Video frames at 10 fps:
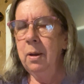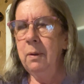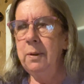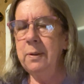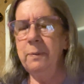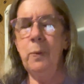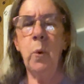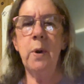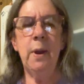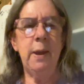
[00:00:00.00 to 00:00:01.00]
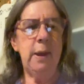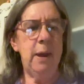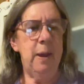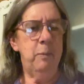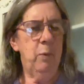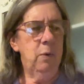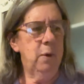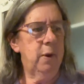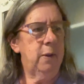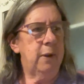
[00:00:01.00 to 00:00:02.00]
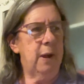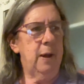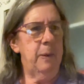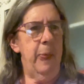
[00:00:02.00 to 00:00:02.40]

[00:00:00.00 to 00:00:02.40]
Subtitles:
Was it Fortnite game? Real good at that.